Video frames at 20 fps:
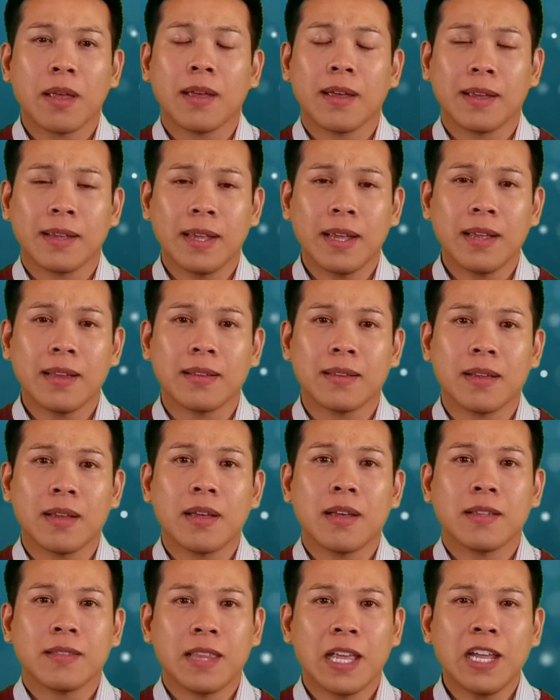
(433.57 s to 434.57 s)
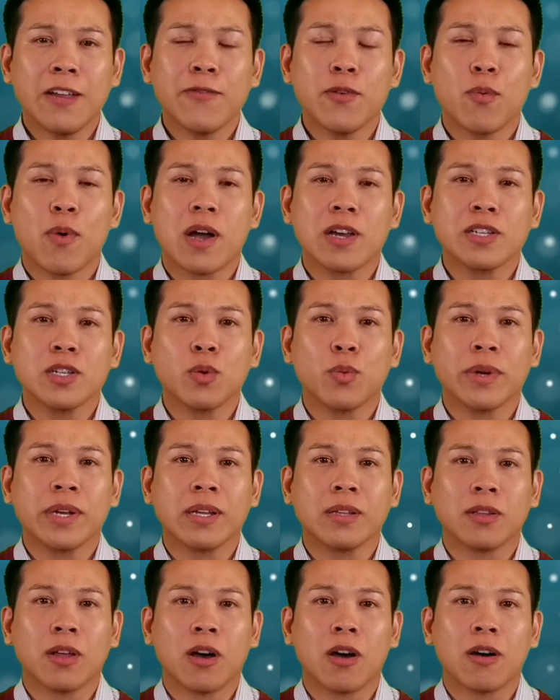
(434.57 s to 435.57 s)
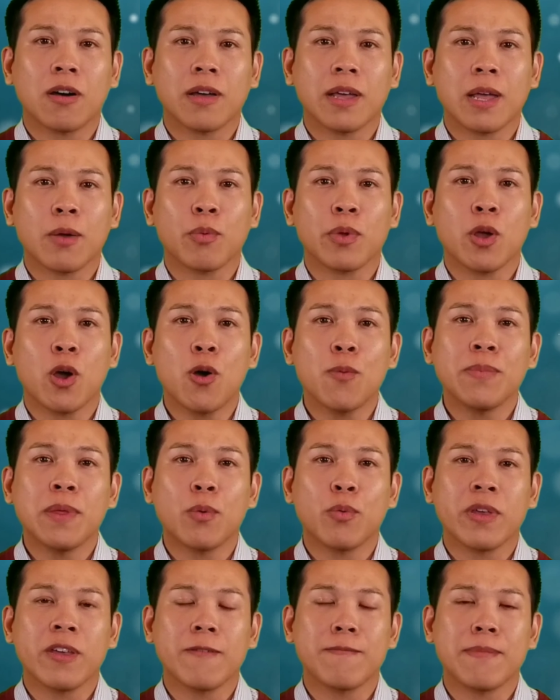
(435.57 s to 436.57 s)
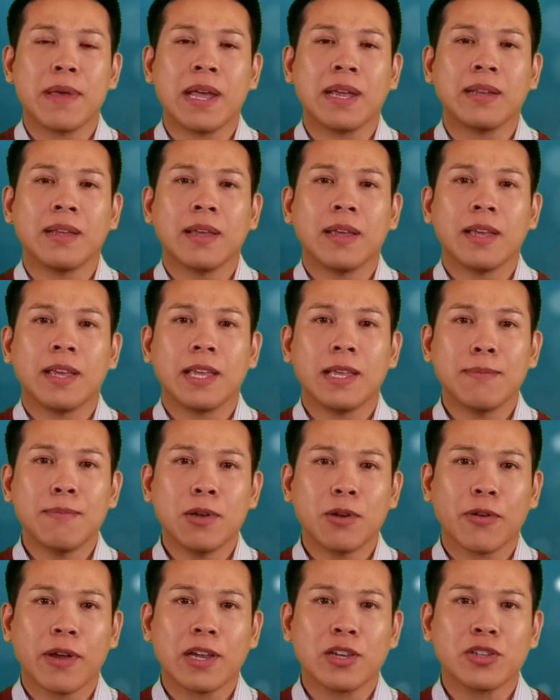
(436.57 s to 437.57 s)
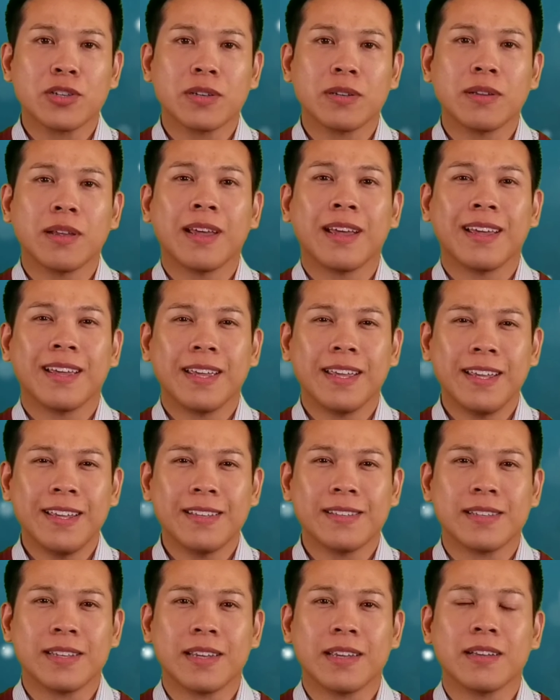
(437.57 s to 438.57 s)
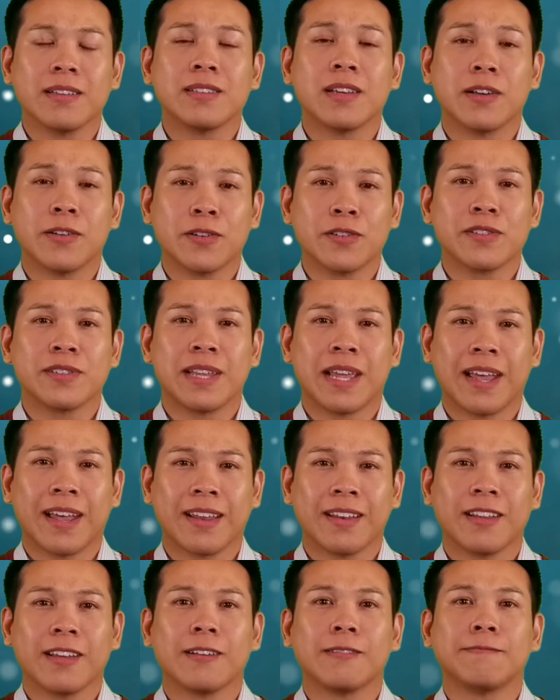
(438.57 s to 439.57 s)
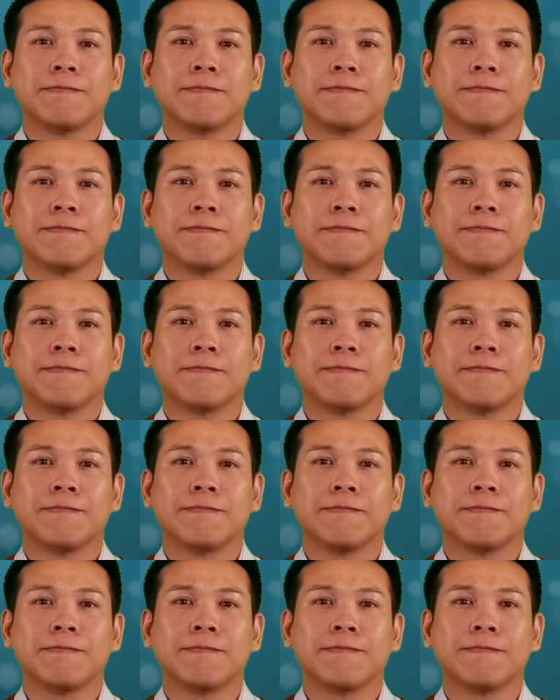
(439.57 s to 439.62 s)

Again, thank you for watching Winning Law, and we hope that we have made immigration easy to understand.